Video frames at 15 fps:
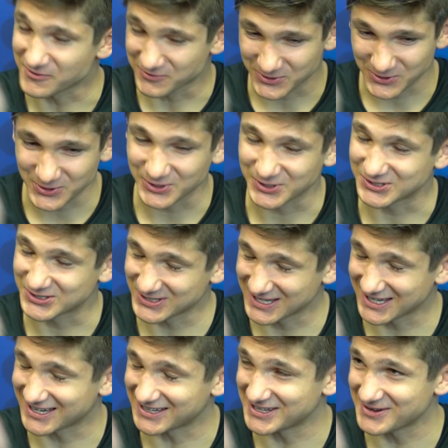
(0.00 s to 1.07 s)
Of course,
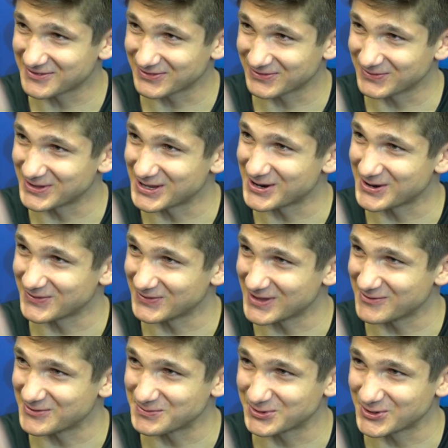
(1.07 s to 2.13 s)
yeah.
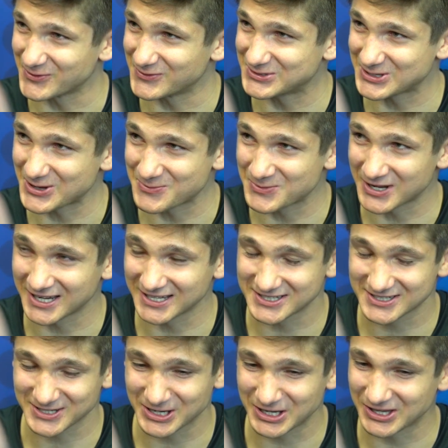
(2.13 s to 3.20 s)
They've improved so
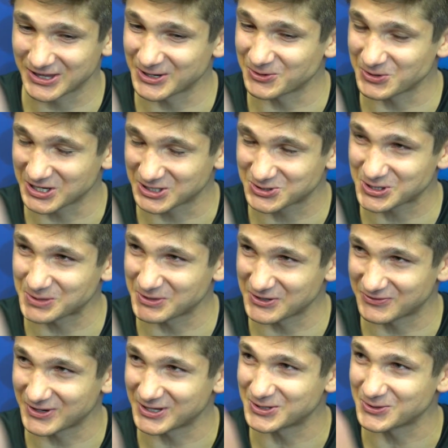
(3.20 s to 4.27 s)
much. They're extremely
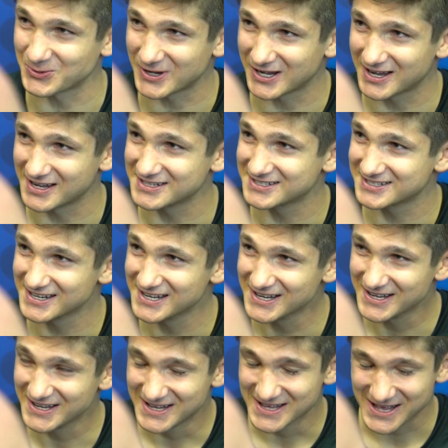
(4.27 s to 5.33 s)
fun to watch.
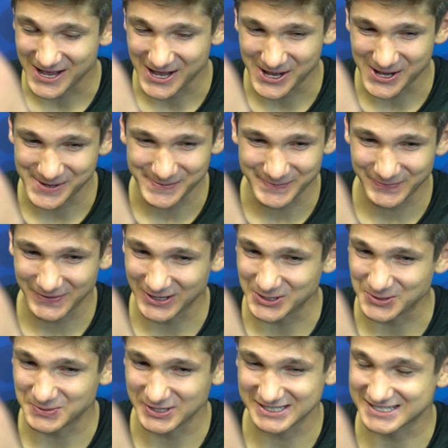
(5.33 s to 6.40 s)
You
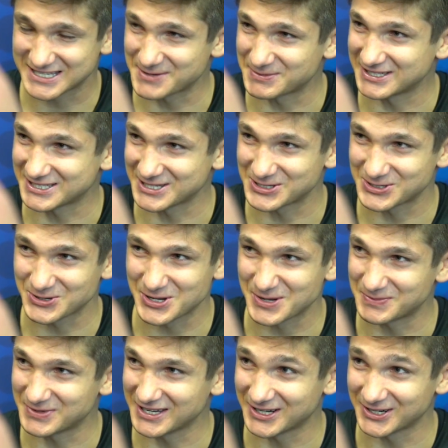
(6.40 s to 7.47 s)
know, Ben Simmons and Joel
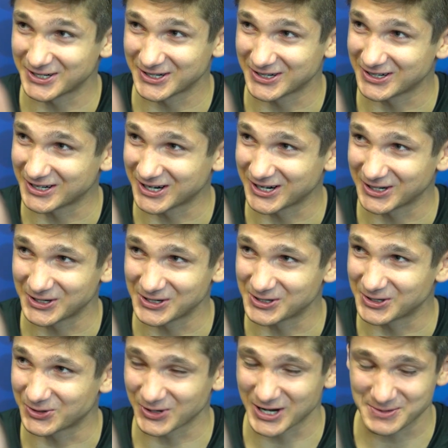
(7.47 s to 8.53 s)
Embiid are
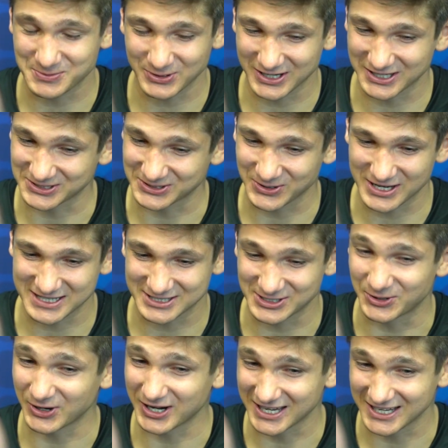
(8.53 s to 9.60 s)
great players,
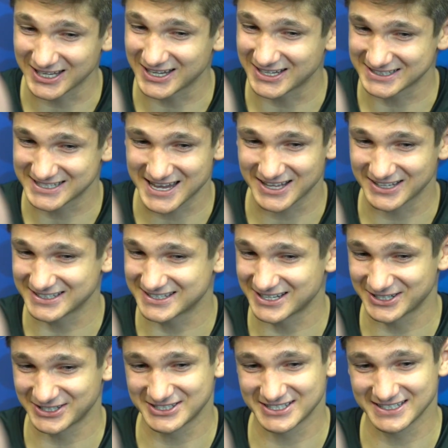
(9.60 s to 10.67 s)
great young talents that
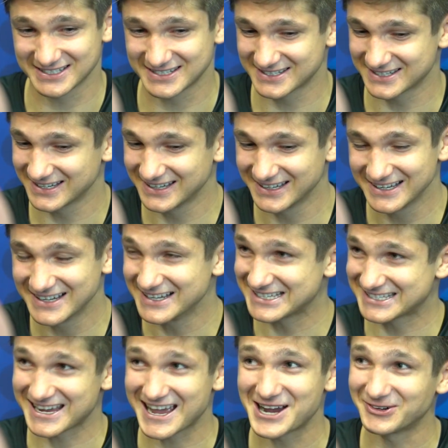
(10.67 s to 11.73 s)
are just
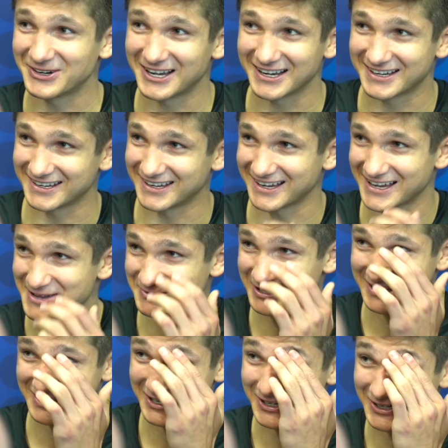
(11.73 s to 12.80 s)
skyrocketing. I
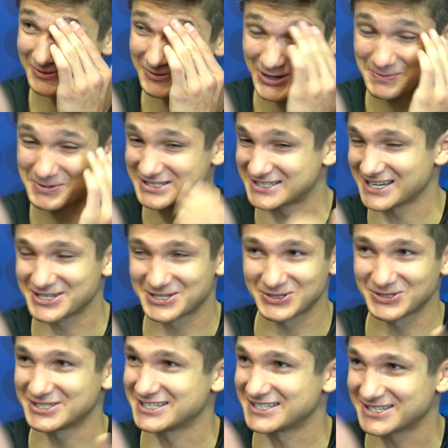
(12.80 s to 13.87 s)
mean, their
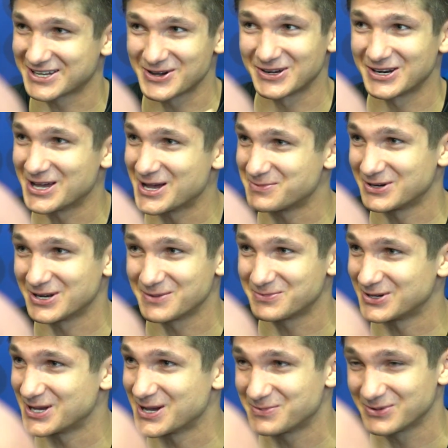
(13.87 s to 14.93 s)
potential is just going up and up
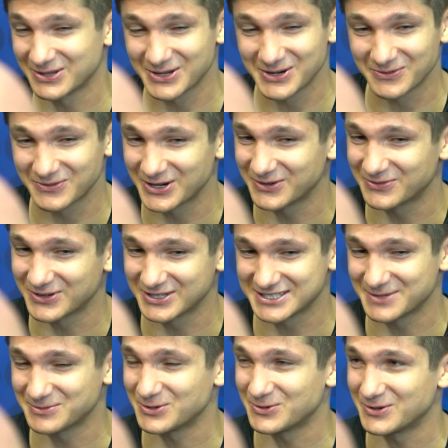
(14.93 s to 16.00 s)
and up, and they're a very fun
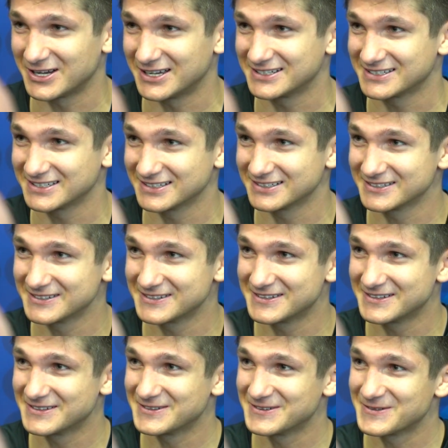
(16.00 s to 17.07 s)
team to watch. Have you spoken
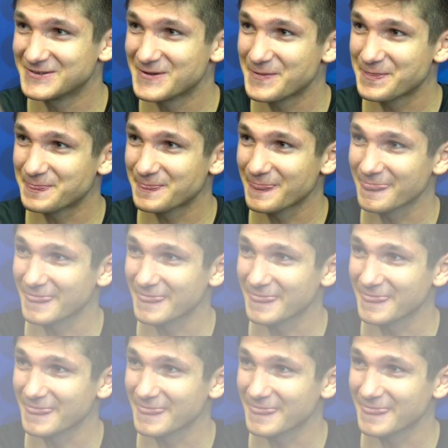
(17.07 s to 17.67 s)
to them here?